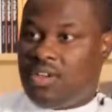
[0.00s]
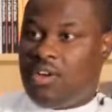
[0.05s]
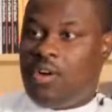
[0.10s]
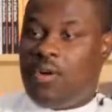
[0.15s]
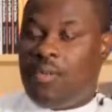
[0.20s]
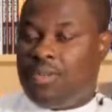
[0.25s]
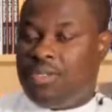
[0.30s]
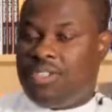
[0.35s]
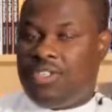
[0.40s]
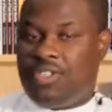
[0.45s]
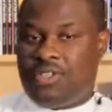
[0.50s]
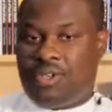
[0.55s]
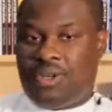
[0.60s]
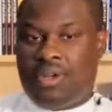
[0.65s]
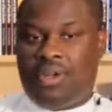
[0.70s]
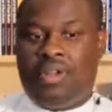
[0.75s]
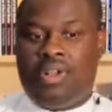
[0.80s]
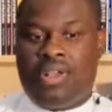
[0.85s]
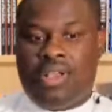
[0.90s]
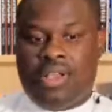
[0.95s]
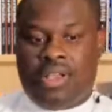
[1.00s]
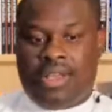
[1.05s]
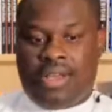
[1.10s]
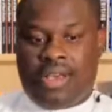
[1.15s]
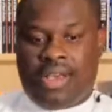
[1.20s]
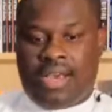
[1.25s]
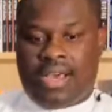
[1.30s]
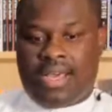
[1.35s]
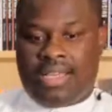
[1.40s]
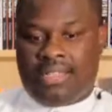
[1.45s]
the competition,
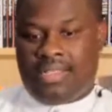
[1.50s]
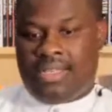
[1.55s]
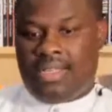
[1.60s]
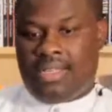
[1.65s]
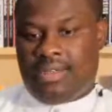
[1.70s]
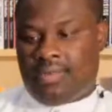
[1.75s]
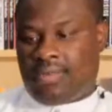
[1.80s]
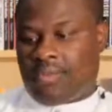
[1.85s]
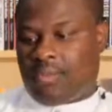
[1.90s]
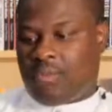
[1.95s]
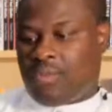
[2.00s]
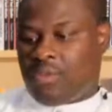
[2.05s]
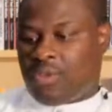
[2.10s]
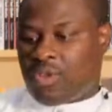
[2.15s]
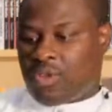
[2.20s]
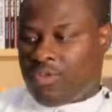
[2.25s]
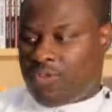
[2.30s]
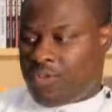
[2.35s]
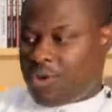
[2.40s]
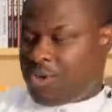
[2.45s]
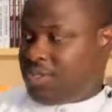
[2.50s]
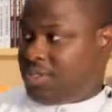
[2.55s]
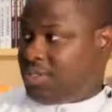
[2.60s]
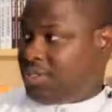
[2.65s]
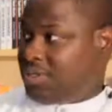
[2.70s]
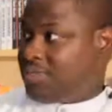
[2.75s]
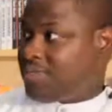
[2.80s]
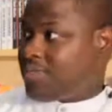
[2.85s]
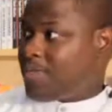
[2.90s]
I said, first,